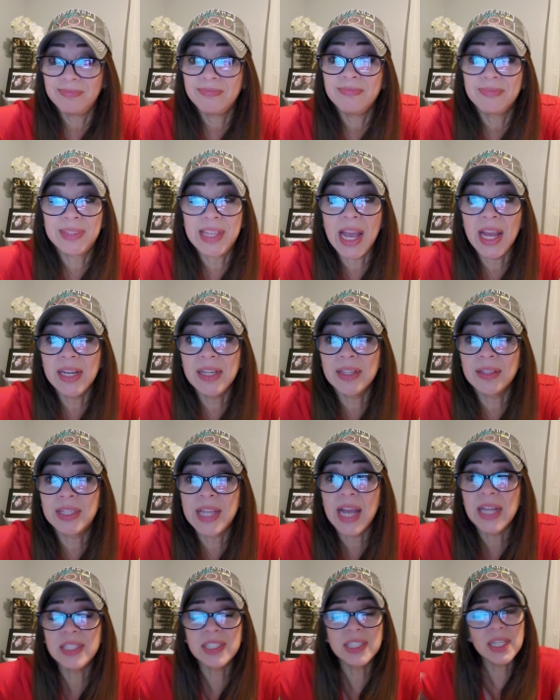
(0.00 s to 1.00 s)
That,
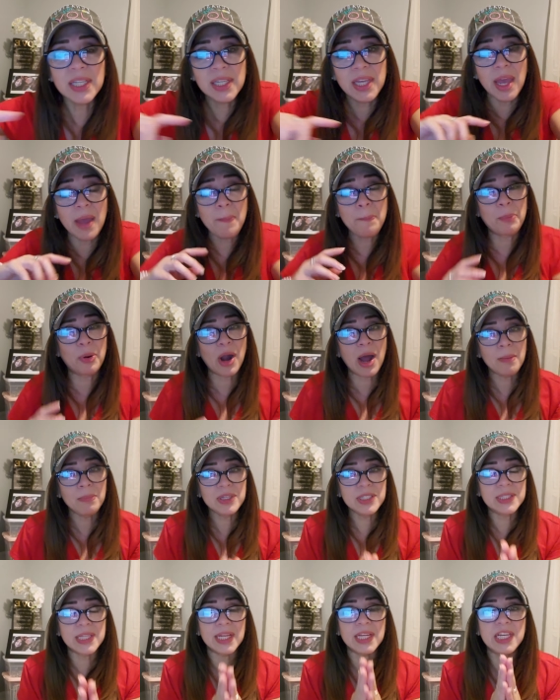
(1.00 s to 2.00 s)
that's a kept
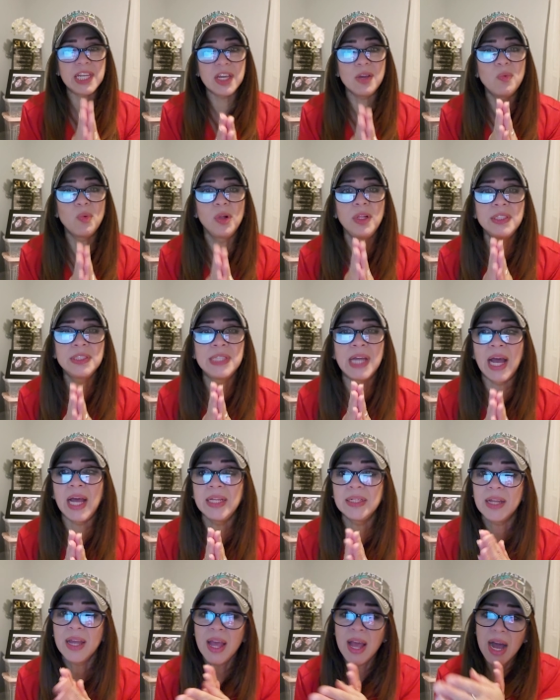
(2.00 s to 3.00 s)
promise that he will
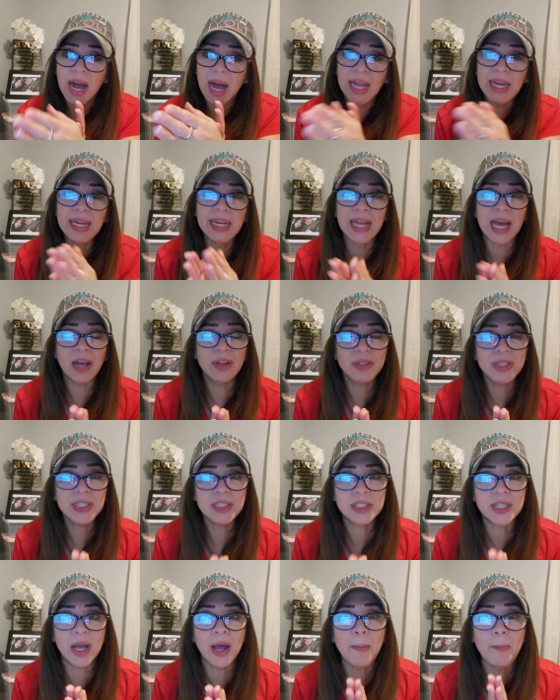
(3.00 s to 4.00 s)
not allow
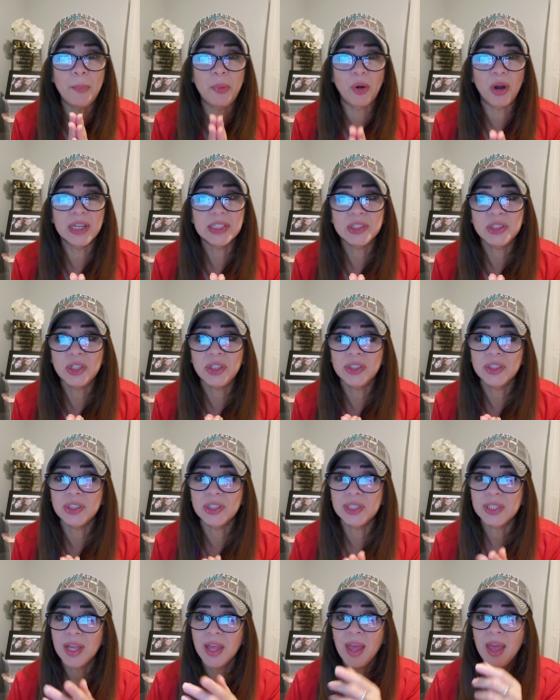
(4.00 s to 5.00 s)
these
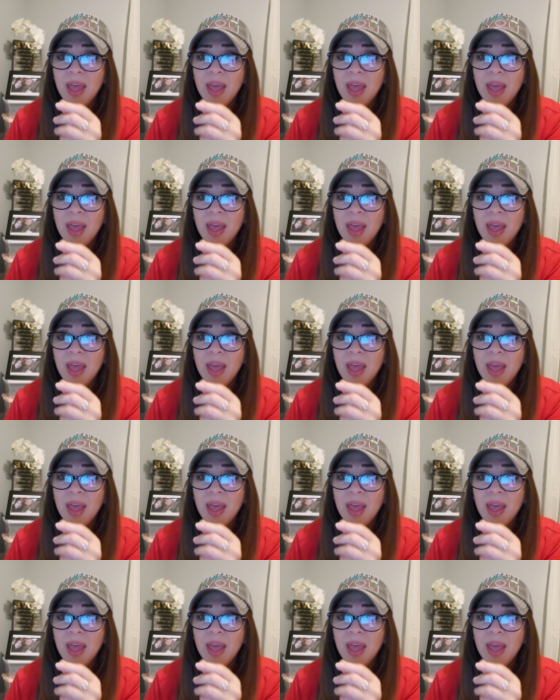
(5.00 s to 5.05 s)
oppressors